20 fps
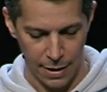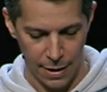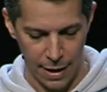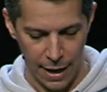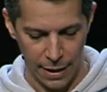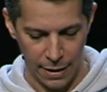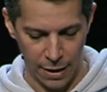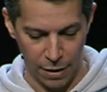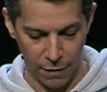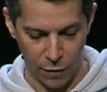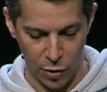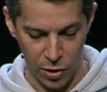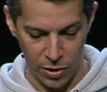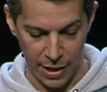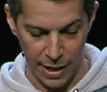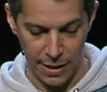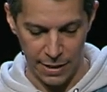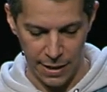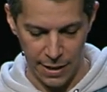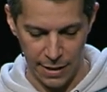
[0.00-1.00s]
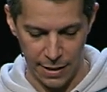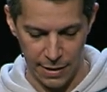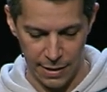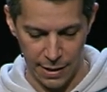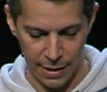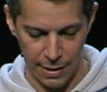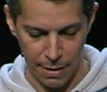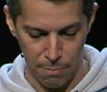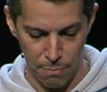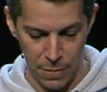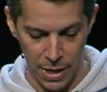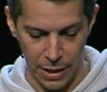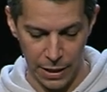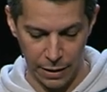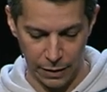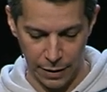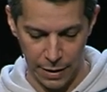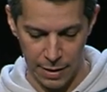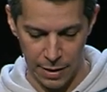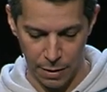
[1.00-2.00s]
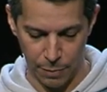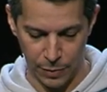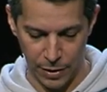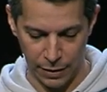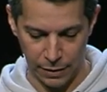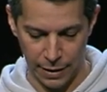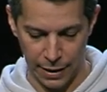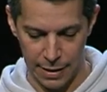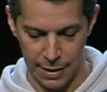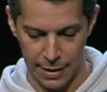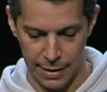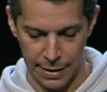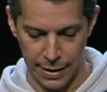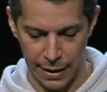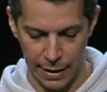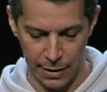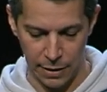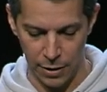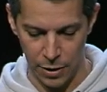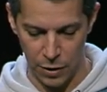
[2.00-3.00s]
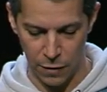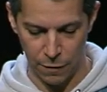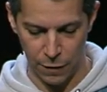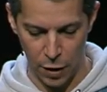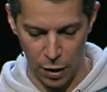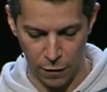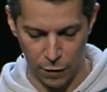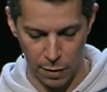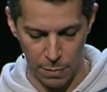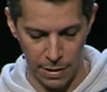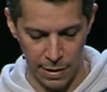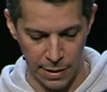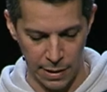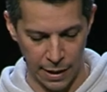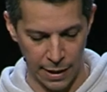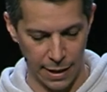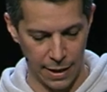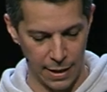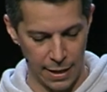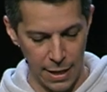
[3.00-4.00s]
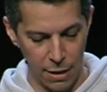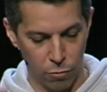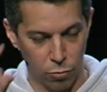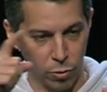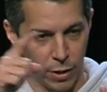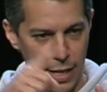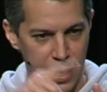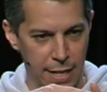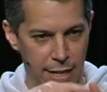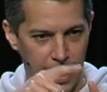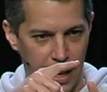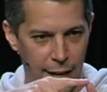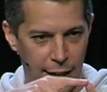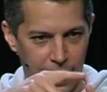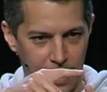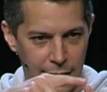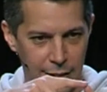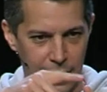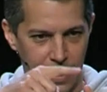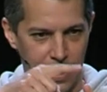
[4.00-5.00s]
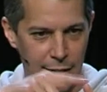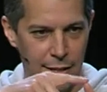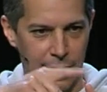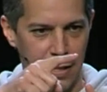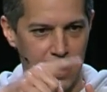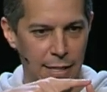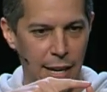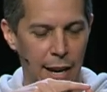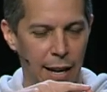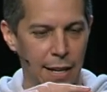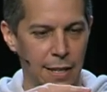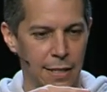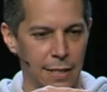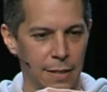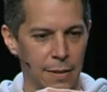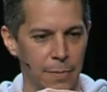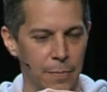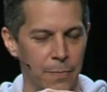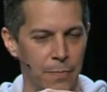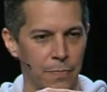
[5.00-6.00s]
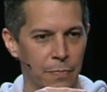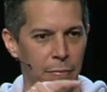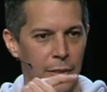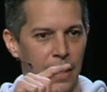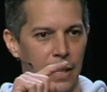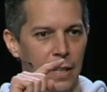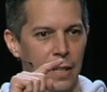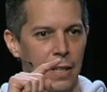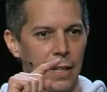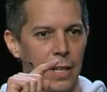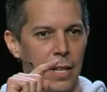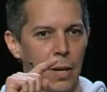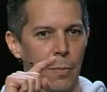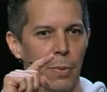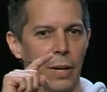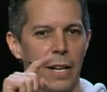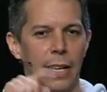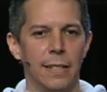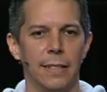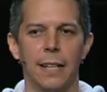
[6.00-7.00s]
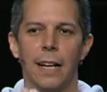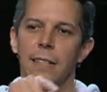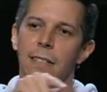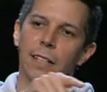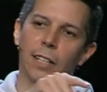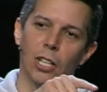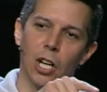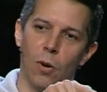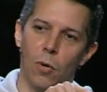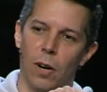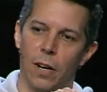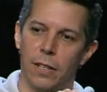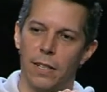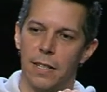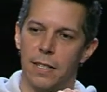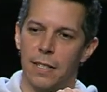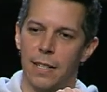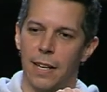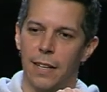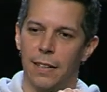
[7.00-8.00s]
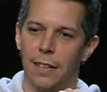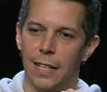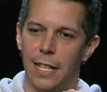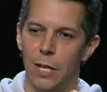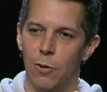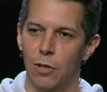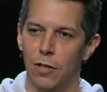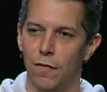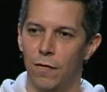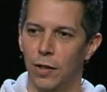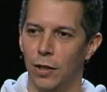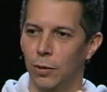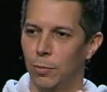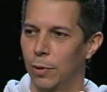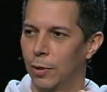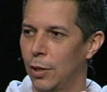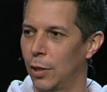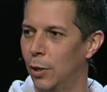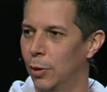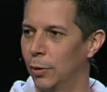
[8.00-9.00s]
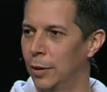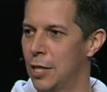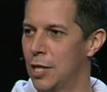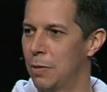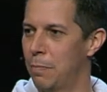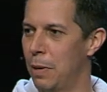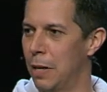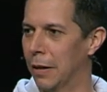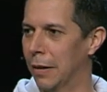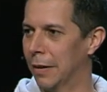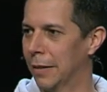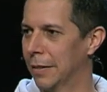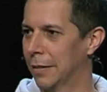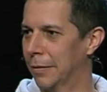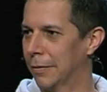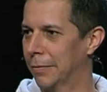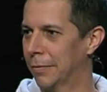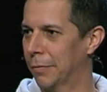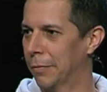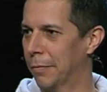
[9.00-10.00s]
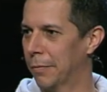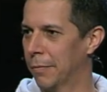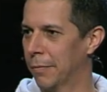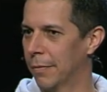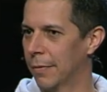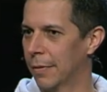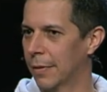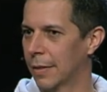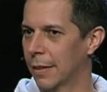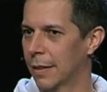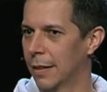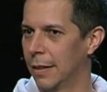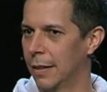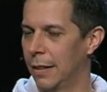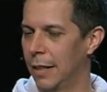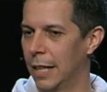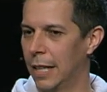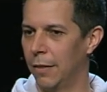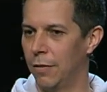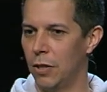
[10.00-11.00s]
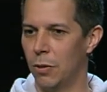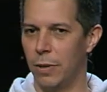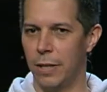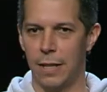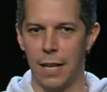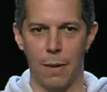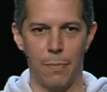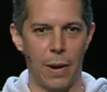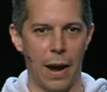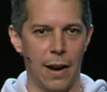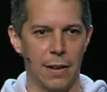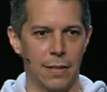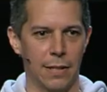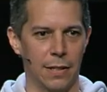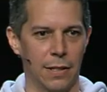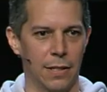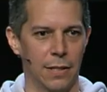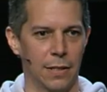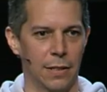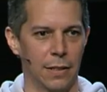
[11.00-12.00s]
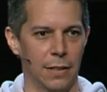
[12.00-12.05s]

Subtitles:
And then in verse 18, it says, immediately something like scales fell from his eye and he regained his sight. But it doesn't go on to say that he was filled with the Holy Spirit. Like if you read that passage.